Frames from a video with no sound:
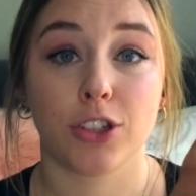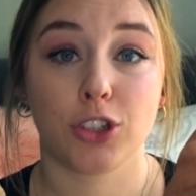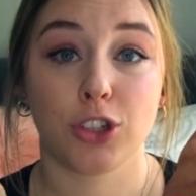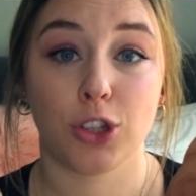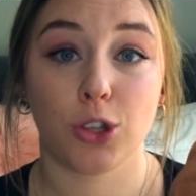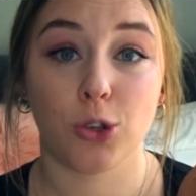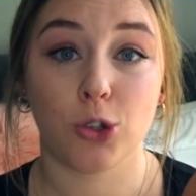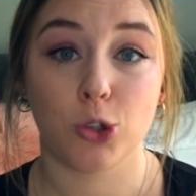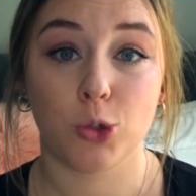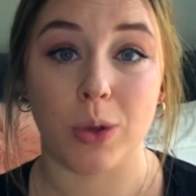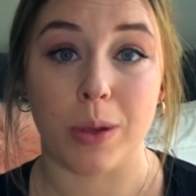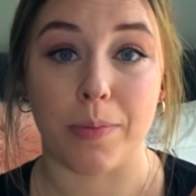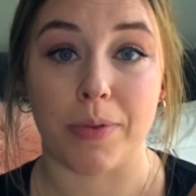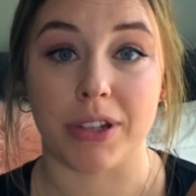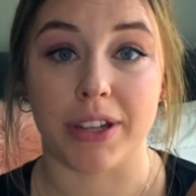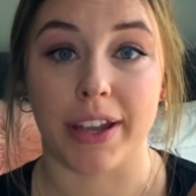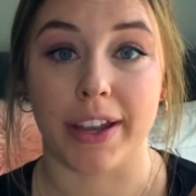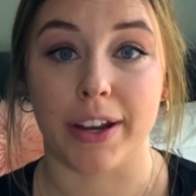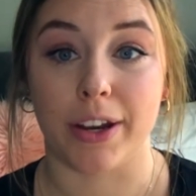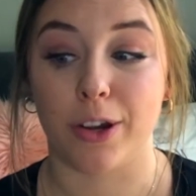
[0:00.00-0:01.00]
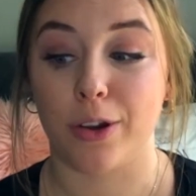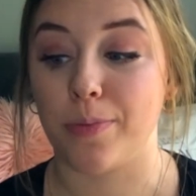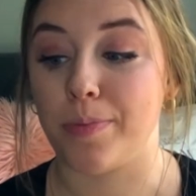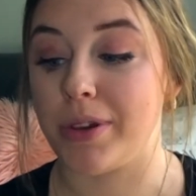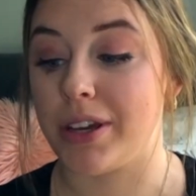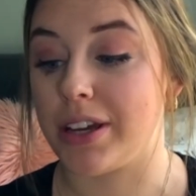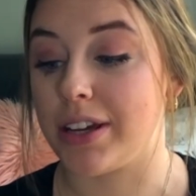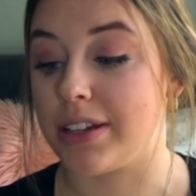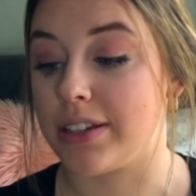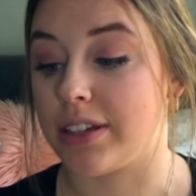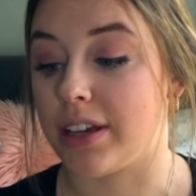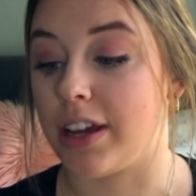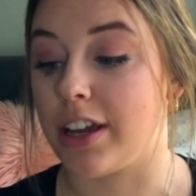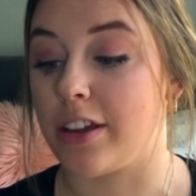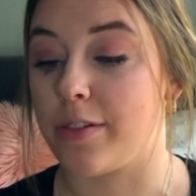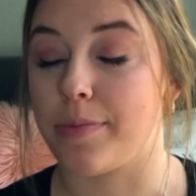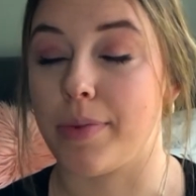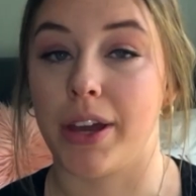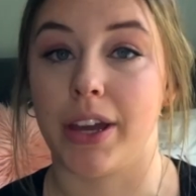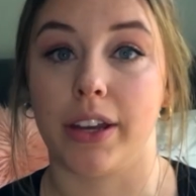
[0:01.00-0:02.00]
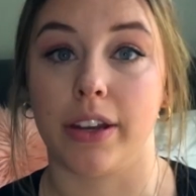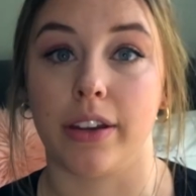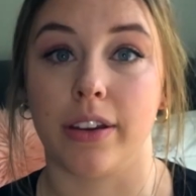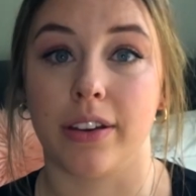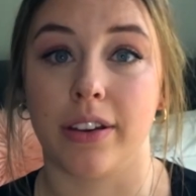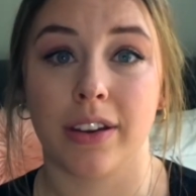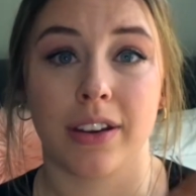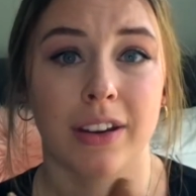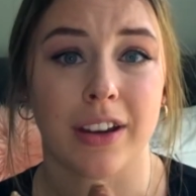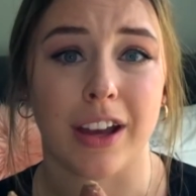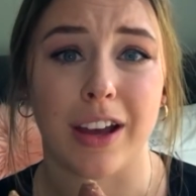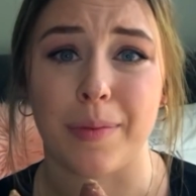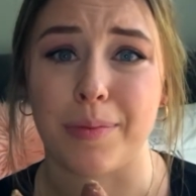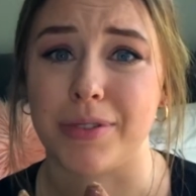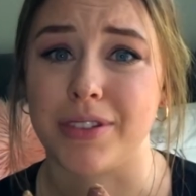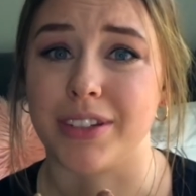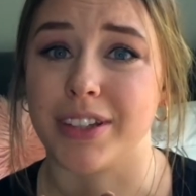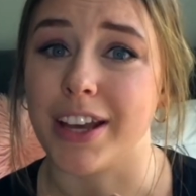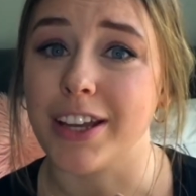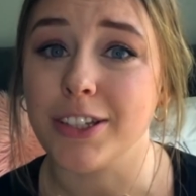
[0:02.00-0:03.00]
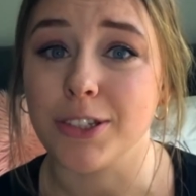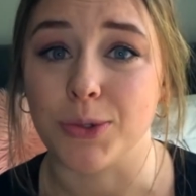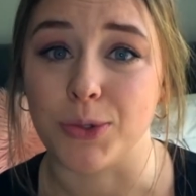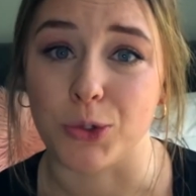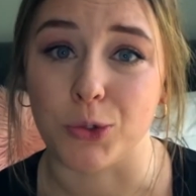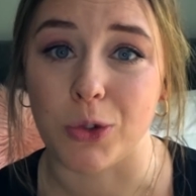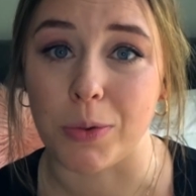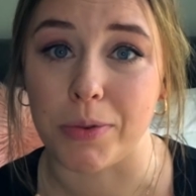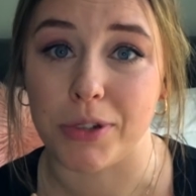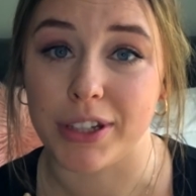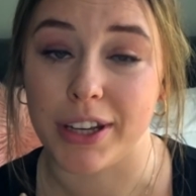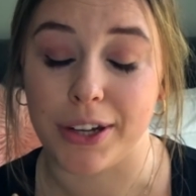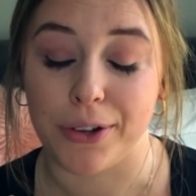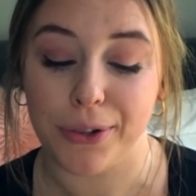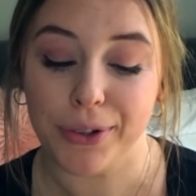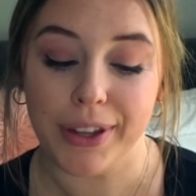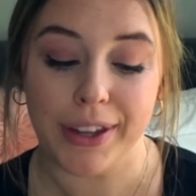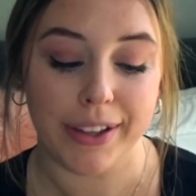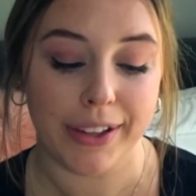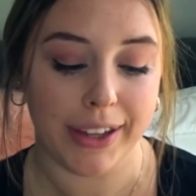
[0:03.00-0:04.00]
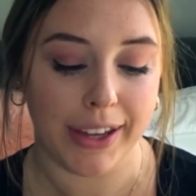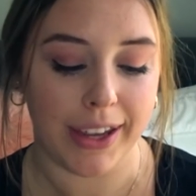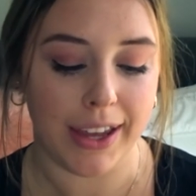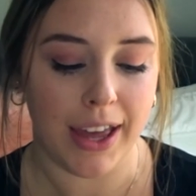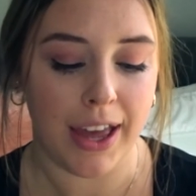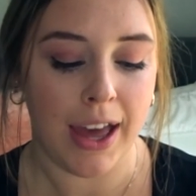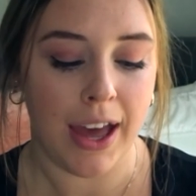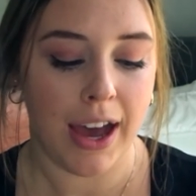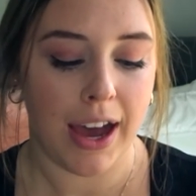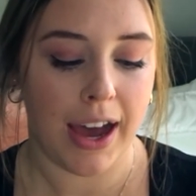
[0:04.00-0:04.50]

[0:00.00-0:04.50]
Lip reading: 2 sweet potato because I have been obsessed with sweet potato lately.